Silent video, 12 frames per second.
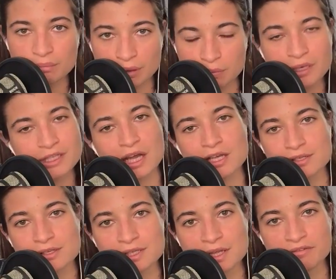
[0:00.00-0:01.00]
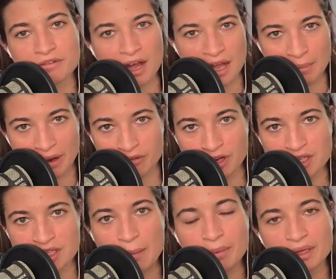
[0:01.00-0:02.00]
But please ask yourself, am I really
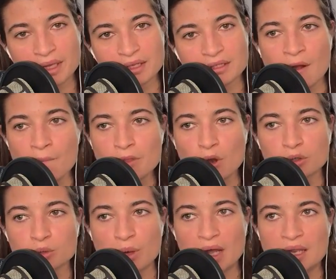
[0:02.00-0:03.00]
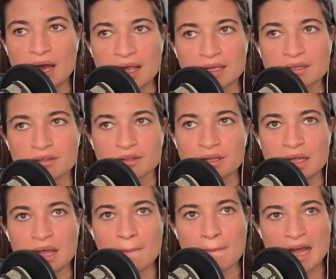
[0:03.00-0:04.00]
sub-elite? Or do I like the
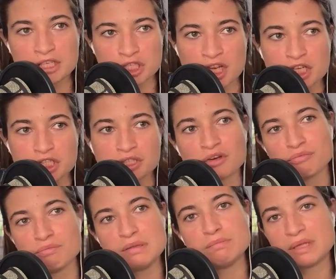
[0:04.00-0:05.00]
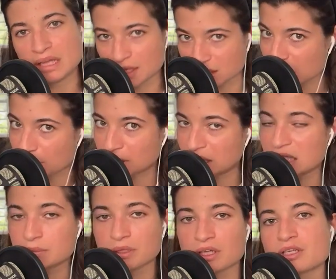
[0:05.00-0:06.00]
imagination of me being
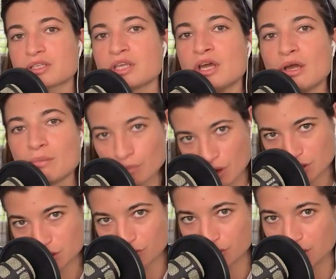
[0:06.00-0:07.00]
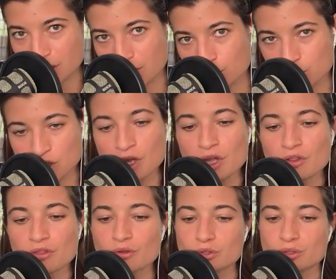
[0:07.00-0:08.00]
sub-elite? Because most of the times,
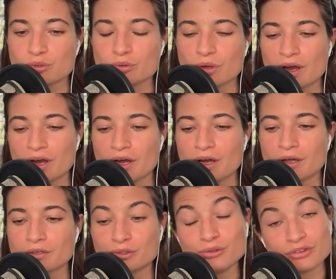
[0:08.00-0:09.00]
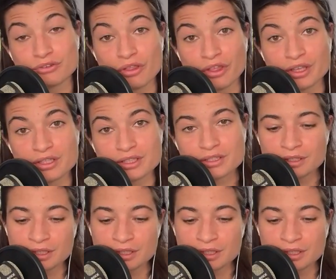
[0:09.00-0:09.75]
those two are 2 different things.